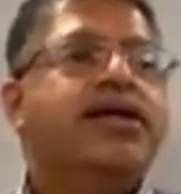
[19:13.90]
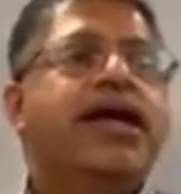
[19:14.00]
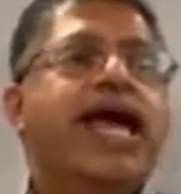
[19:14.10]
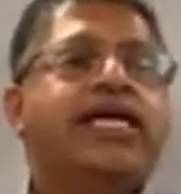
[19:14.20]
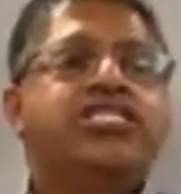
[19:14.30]

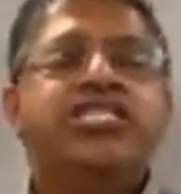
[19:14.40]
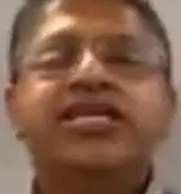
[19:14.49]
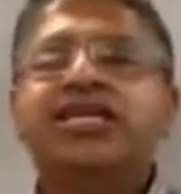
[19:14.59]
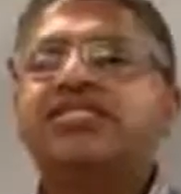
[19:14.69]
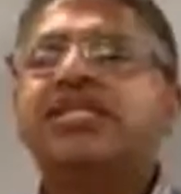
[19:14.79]
And she
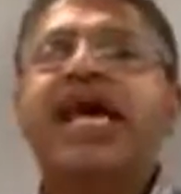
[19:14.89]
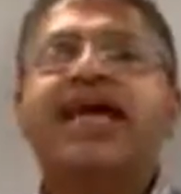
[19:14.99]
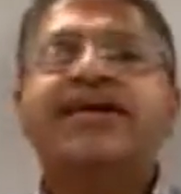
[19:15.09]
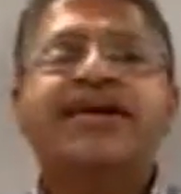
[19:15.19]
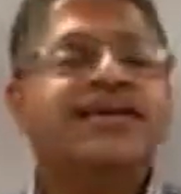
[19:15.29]
is
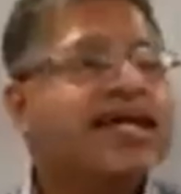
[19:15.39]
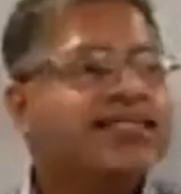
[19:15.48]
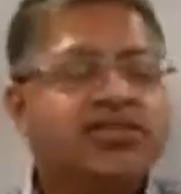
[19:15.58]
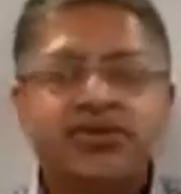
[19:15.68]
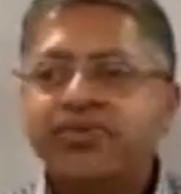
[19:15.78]
taken
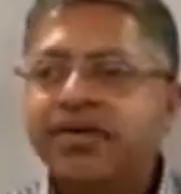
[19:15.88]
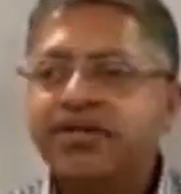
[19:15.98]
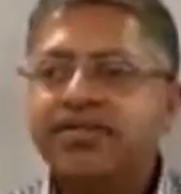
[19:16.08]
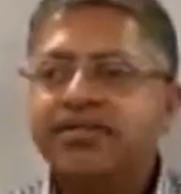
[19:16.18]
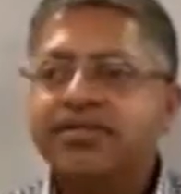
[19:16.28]
against her will.
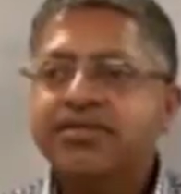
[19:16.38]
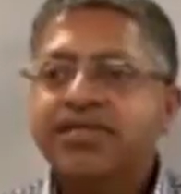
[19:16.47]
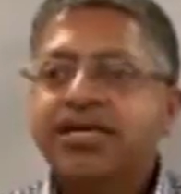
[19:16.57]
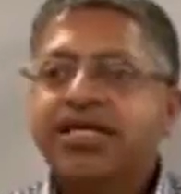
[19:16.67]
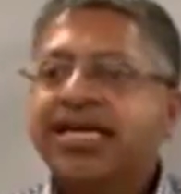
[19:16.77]

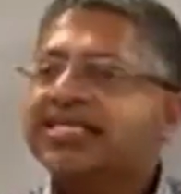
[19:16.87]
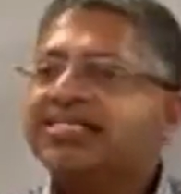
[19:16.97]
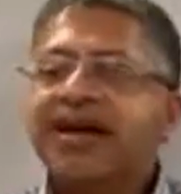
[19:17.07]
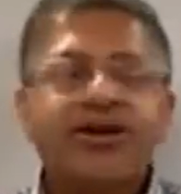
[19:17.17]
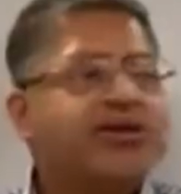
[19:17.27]
It's
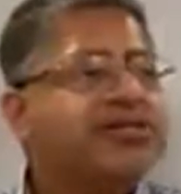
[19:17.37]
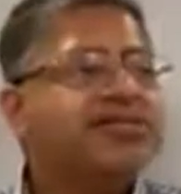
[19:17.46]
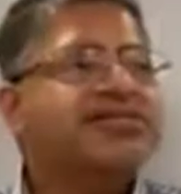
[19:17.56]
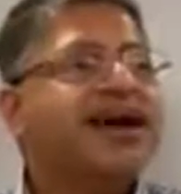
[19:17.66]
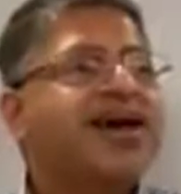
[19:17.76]
not her
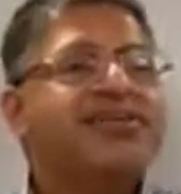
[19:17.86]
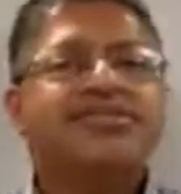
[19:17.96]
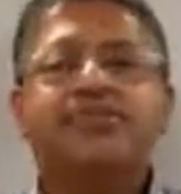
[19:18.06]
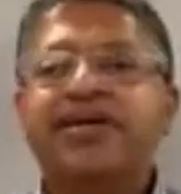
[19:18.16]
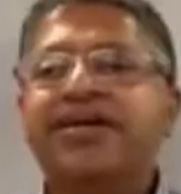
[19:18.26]
desire
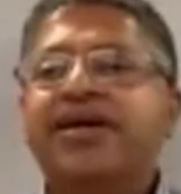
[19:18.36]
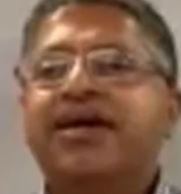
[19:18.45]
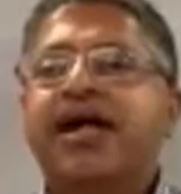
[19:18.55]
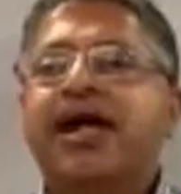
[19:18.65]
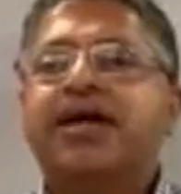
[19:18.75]
to be,
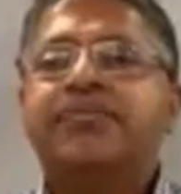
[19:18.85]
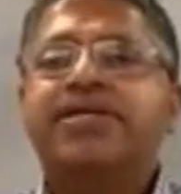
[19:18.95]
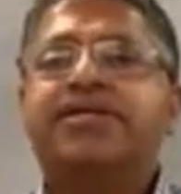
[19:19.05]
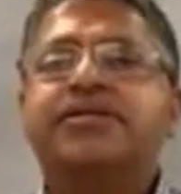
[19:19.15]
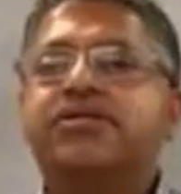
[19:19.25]

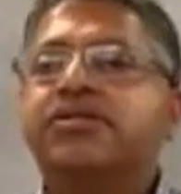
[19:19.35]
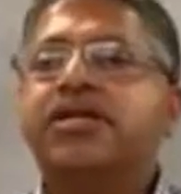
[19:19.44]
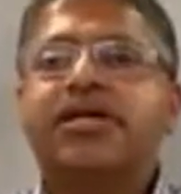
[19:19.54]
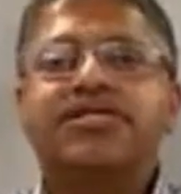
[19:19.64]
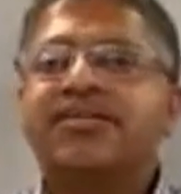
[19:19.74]

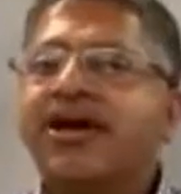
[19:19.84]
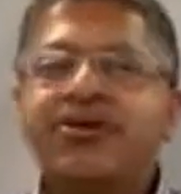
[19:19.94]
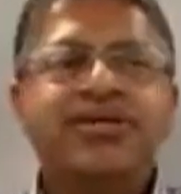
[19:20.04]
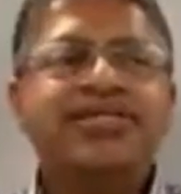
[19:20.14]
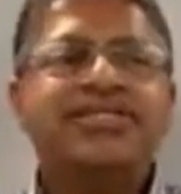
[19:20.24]
it's not her
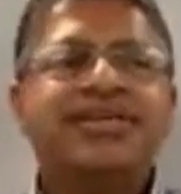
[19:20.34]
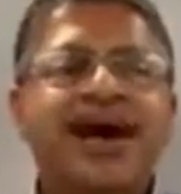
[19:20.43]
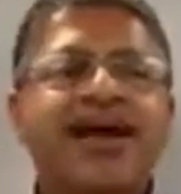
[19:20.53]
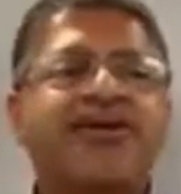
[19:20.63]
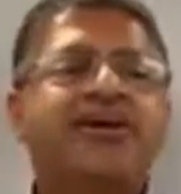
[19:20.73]

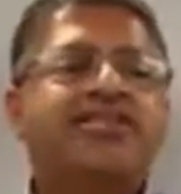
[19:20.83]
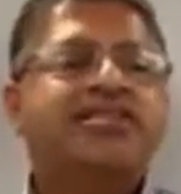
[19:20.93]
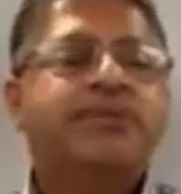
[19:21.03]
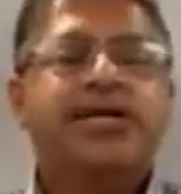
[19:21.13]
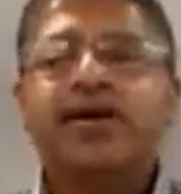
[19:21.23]
desire to
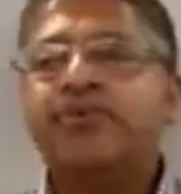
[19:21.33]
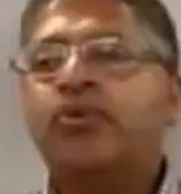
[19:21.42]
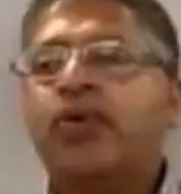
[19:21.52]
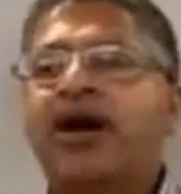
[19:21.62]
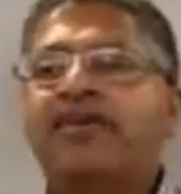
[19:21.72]
become the
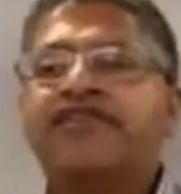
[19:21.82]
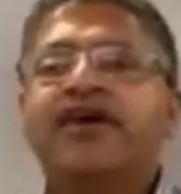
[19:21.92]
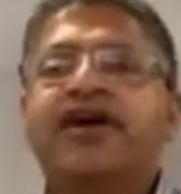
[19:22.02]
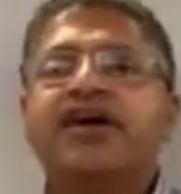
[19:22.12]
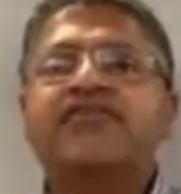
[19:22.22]
wife
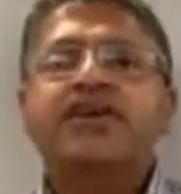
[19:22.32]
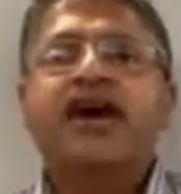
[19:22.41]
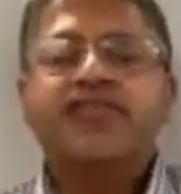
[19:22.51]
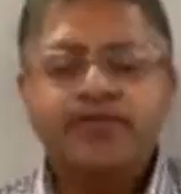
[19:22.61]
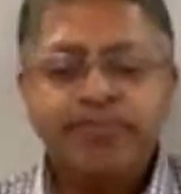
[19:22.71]
of
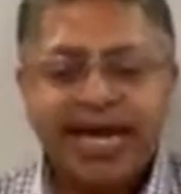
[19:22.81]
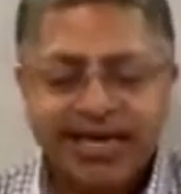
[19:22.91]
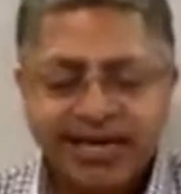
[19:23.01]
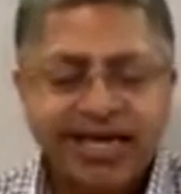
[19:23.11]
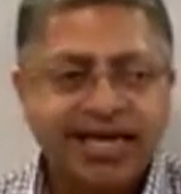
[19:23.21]
a
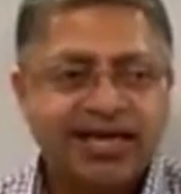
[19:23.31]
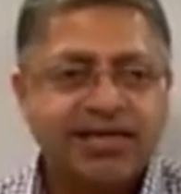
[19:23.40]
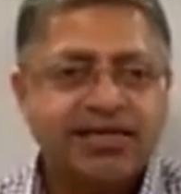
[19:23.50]
pagan king.